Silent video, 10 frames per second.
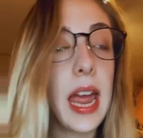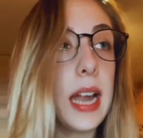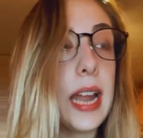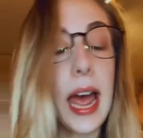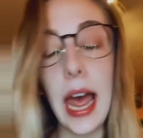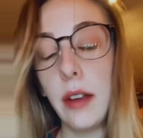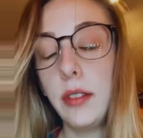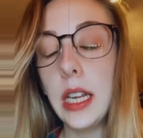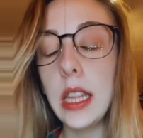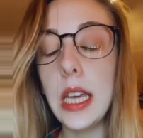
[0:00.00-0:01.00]
and
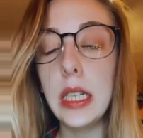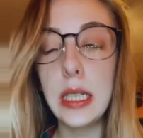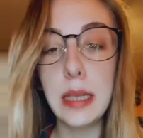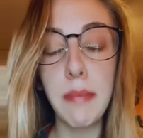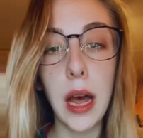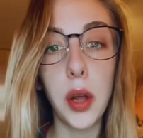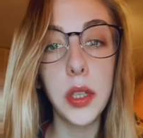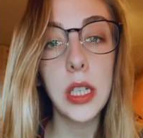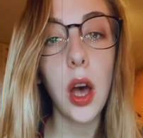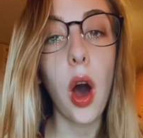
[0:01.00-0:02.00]
everything
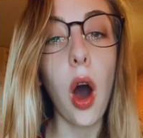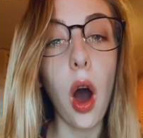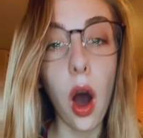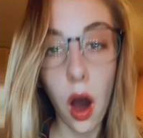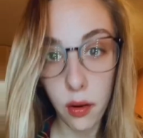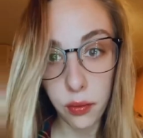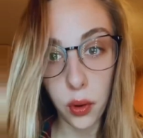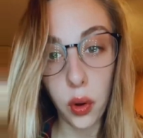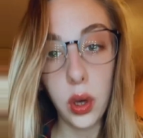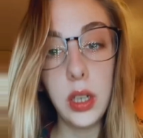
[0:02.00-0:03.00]
smelled
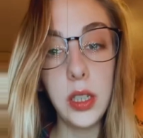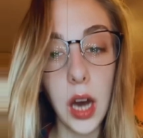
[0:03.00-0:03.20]
awful,